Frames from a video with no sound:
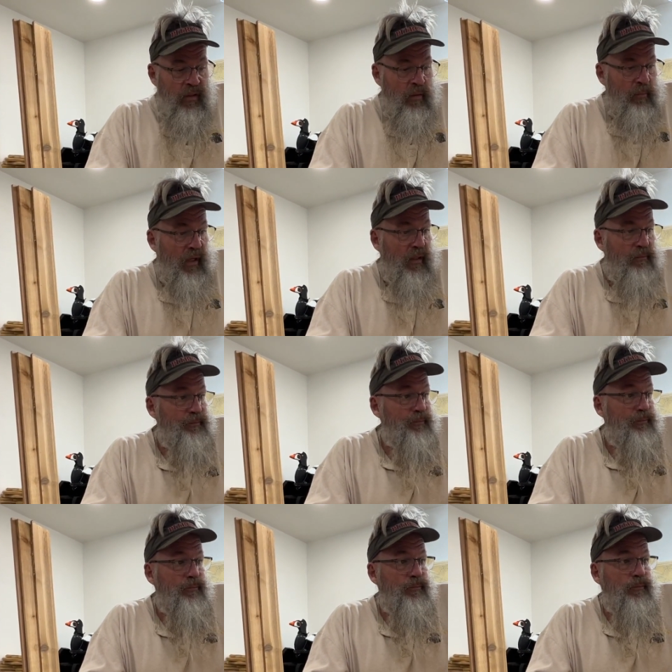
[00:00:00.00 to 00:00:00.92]
But
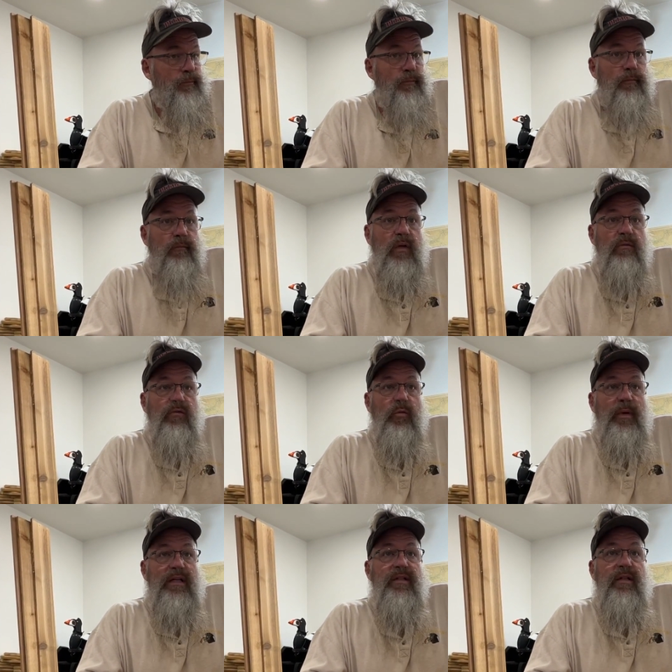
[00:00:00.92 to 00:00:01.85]
for
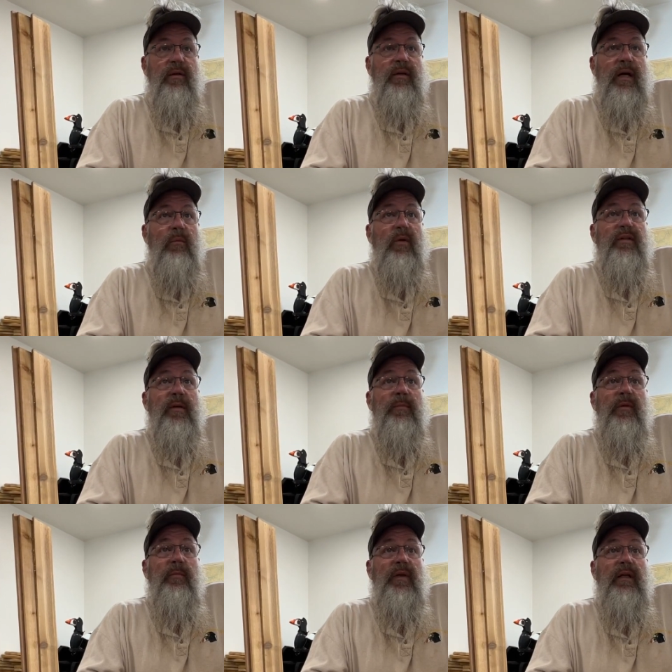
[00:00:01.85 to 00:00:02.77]
my teal that I want them
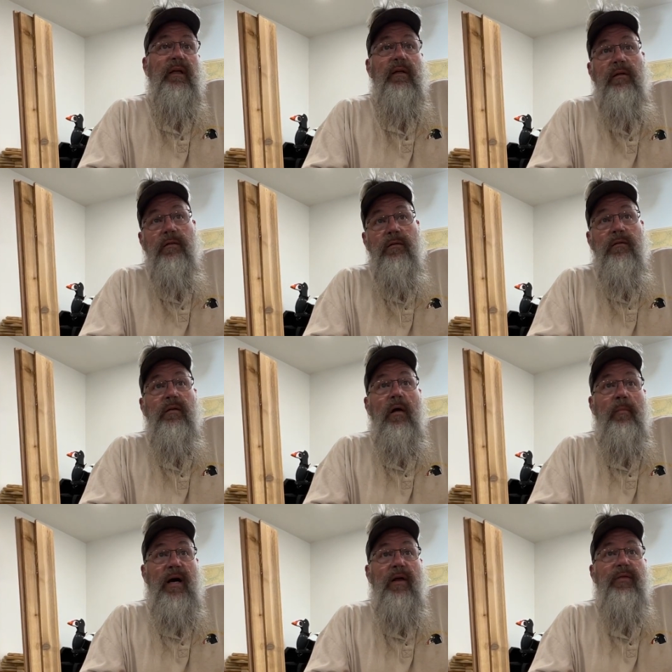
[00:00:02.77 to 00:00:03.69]
to be
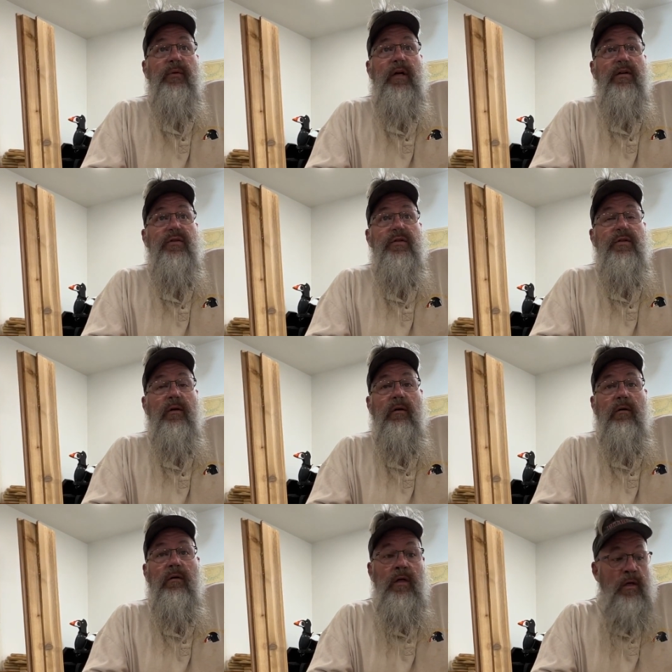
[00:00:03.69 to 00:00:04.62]
about 3 inches
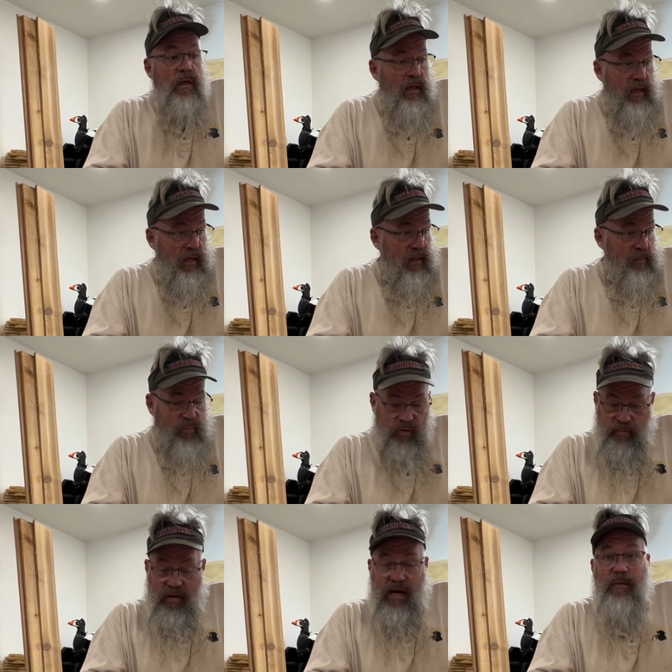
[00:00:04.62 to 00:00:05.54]
tall, and I put a
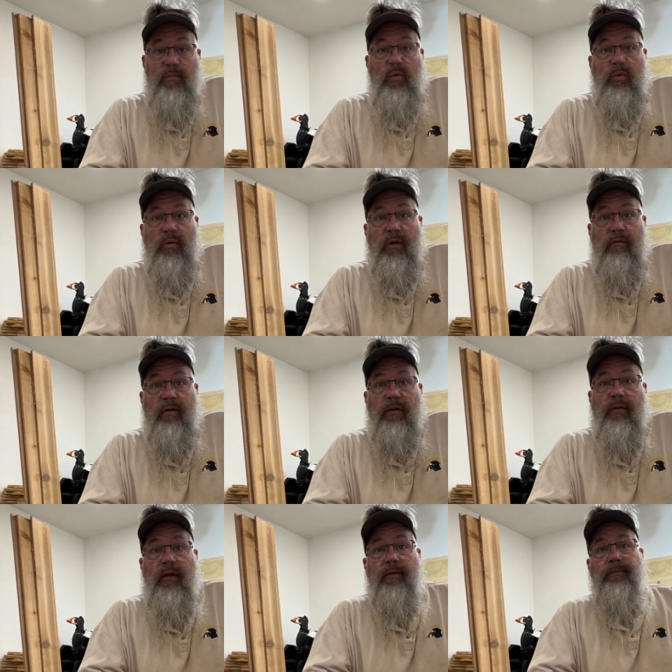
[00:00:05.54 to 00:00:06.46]
bottom board on
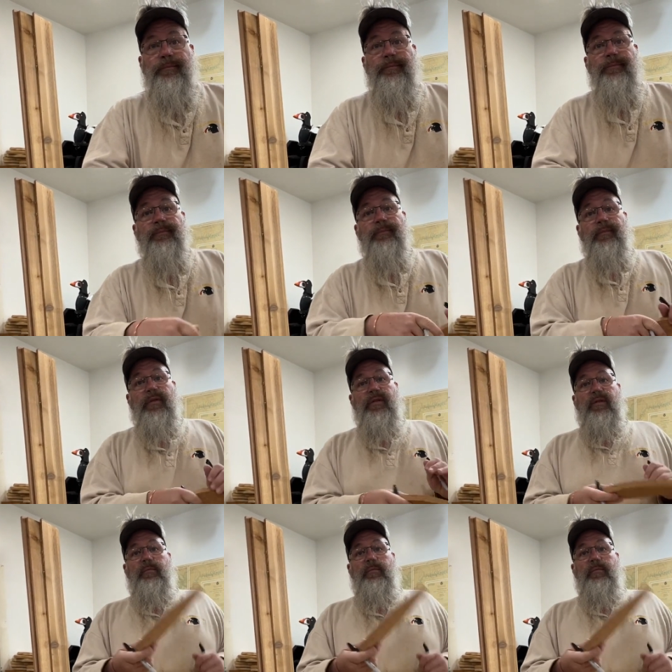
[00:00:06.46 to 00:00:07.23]
everything, this is